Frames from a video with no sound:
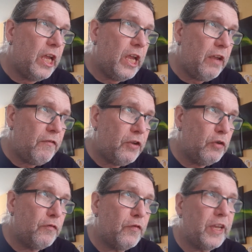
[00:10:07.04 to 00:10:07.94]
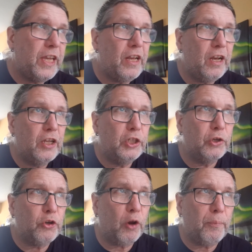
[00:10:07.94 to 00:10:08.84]
If you feel
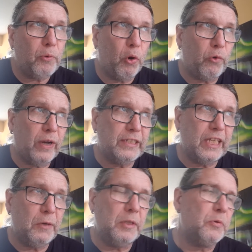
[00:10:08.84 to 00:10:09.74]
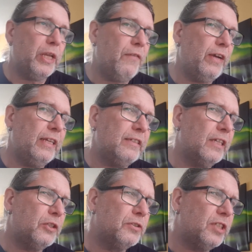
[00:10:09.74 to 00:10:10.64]
you're not progressing with whatever it is that
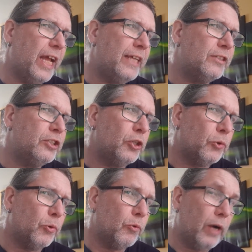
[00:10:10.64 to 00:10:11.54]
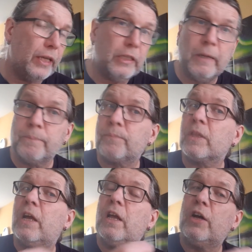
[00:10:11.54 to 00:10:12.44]
sustains you, right,
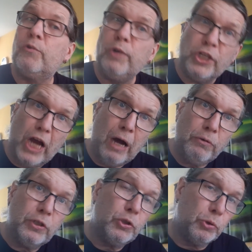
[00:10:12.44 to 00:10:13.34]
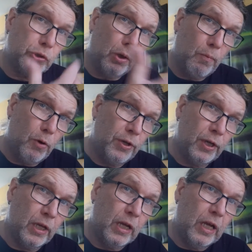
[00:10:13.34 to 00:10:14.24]
reach out to someone
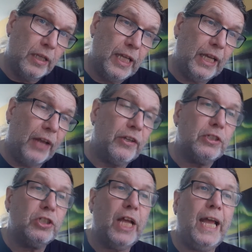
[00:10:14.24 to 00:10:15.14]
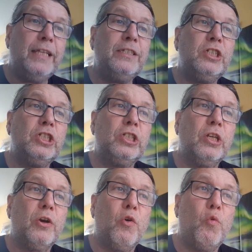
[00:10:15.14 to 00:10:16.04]
that understands,
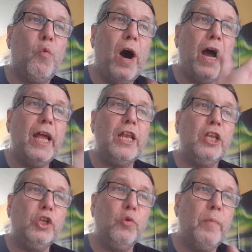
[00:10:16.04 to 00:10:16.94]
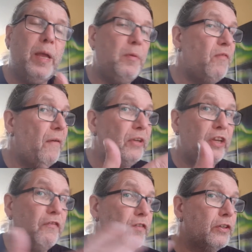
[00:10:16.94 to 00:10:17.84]
while you may be very
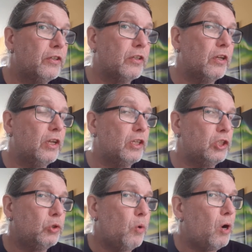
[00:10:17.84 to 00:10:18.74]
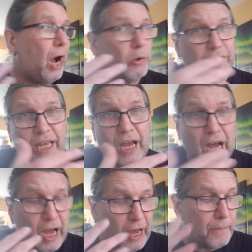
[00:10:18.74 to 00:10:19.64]
different to how they
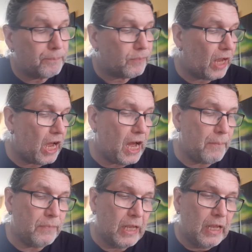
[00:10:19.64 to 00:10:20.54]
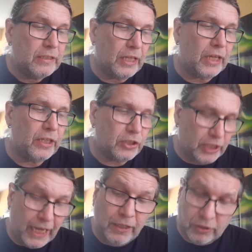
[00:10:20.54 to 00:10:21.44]
are, that
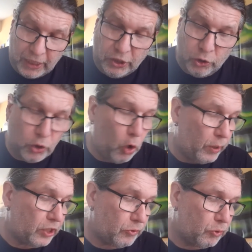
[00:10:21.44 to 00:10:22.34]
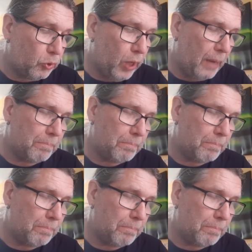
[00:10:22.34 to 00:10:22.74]
understand that you're going through